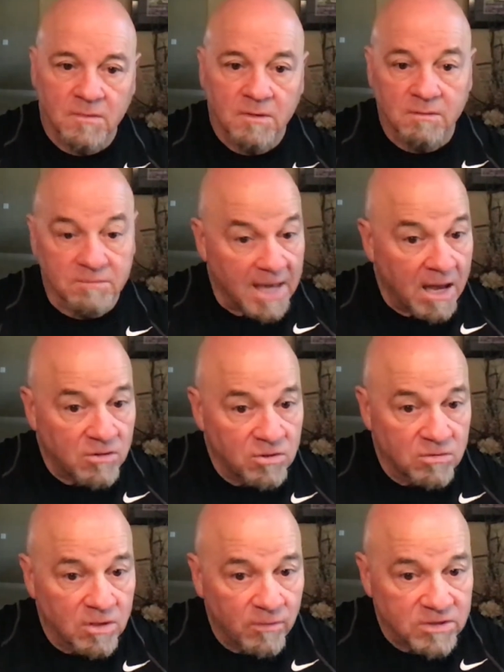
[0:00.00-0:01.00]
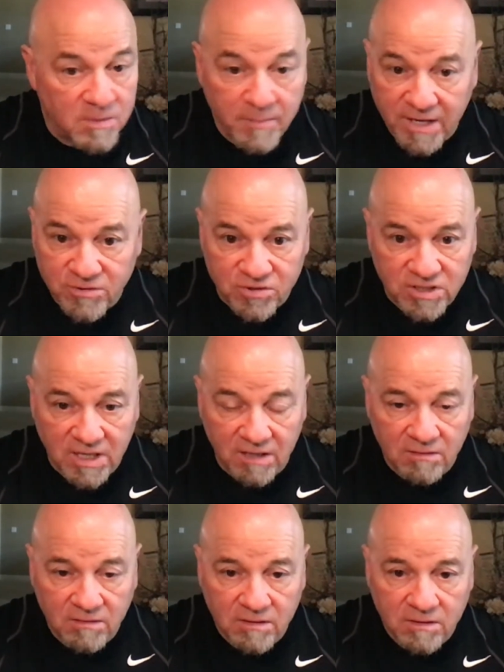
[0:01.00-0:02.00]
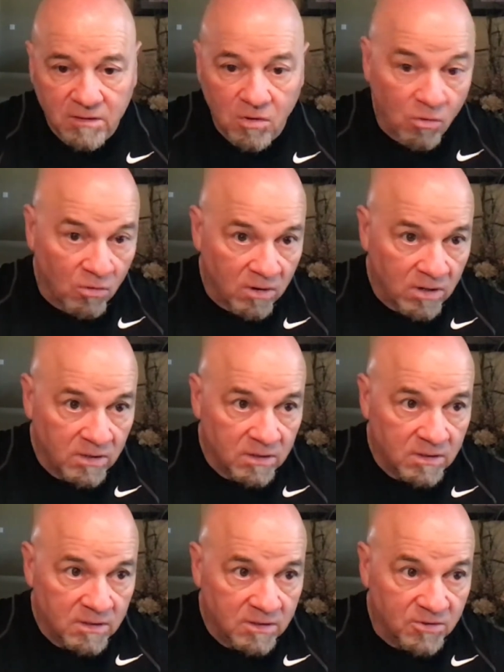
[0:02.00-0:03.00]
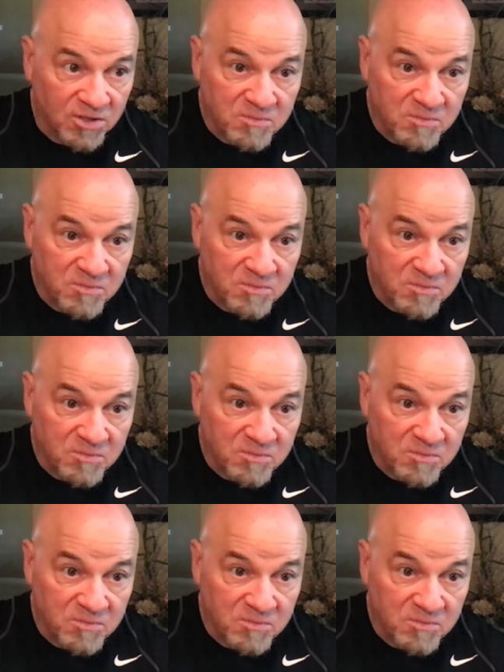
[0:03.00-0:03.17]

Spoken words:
now you know it's a major scale, or could